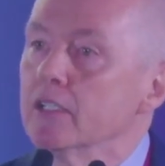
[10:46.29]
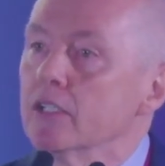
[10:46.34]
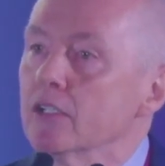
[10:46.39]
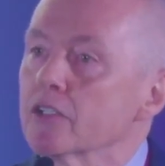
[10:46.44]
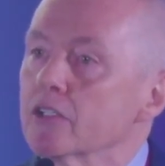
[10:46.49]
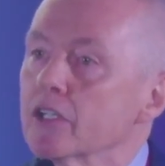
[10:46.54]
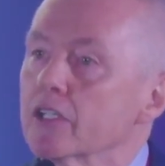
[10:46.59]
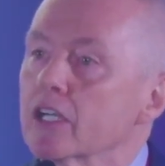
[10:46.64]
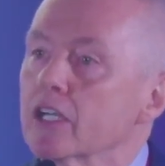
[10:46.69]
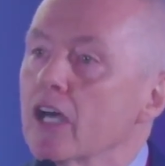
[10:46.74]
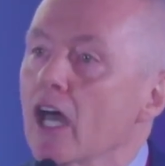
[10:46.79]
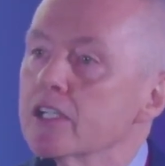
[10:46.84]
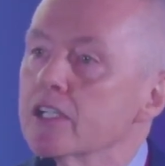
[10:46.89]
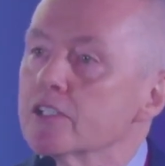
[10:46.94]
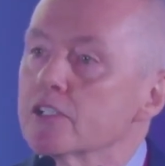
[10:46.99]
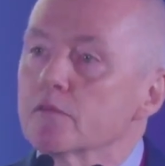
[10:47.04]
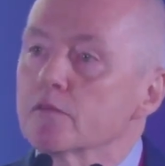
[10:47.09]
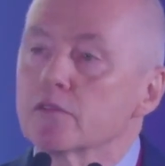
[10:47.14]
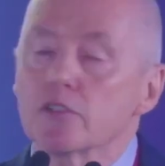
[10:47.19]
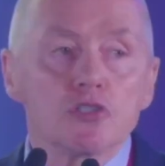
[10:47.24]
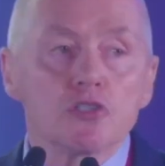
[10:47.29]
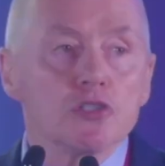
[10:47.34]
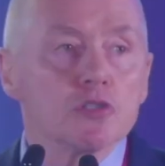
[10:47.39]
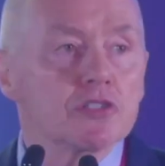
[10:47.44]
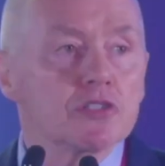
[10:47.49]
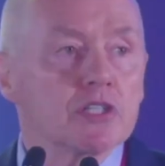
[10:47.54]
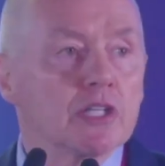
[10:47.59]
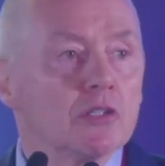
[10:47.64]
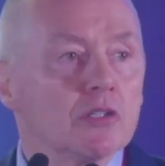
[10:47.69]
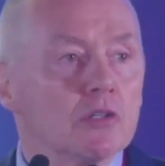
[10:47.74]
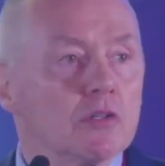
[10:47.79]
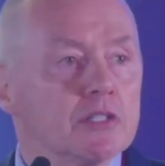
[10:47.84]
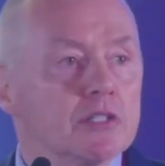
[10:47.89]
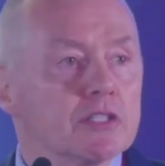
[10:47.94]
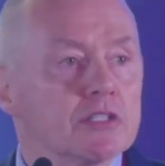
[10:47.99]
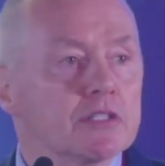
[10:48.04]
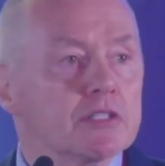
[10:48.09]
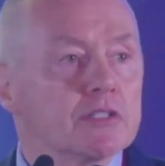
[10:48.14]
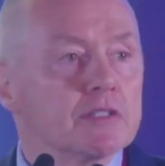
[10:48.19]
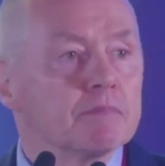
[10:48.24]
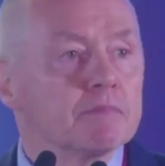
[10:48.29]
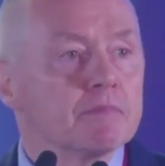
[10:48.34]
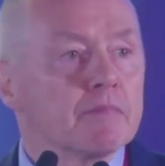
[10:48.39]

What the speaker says: under the guise of reducing noise.